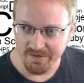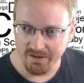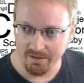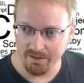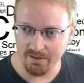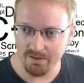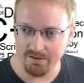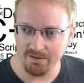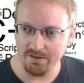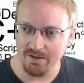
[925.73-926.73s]

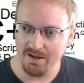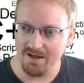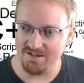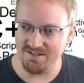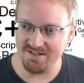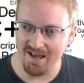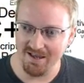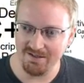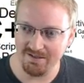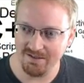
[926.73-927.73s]

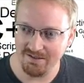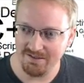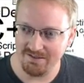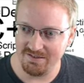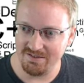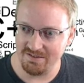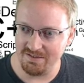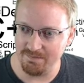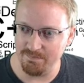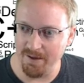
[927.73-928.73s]
Hassan
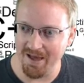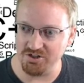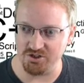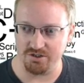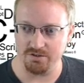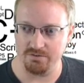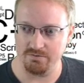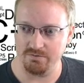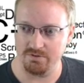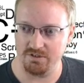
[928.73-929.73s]
Debaj.
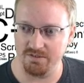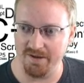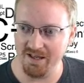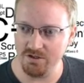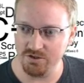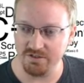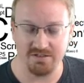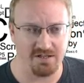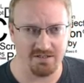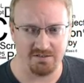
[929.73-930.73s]

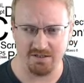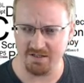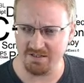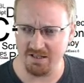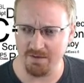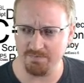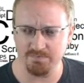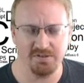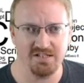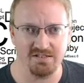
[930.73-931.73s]
Debaj? Did I say that?
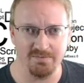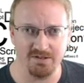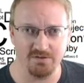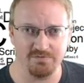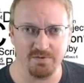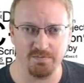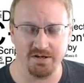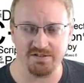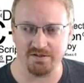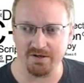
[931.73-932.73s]
Please let me know if I
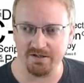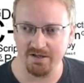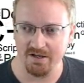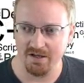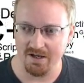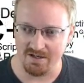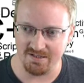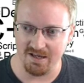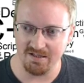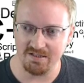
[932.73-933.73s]
pronounced that right.
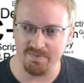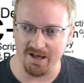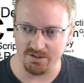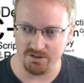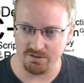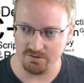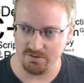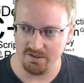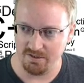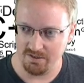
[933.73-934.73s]
Hassan Debaj.
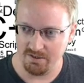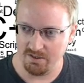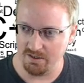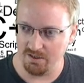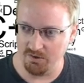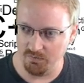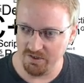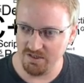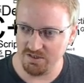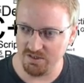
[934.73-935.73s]

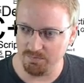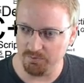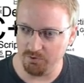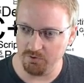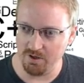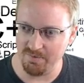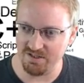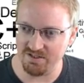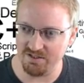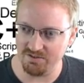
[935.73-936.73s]
What is the programming
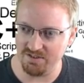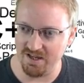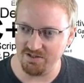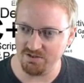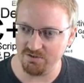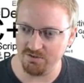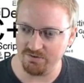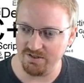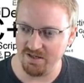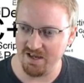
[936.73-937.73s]
skill to enter
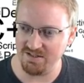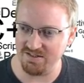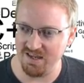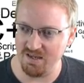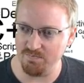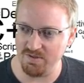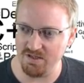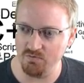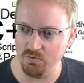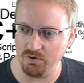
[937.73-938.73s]
the
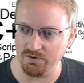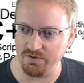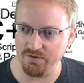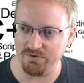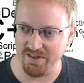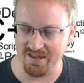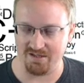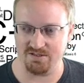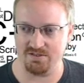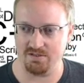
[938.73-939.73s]
SAP world?
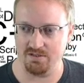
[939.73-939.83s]
Thanks.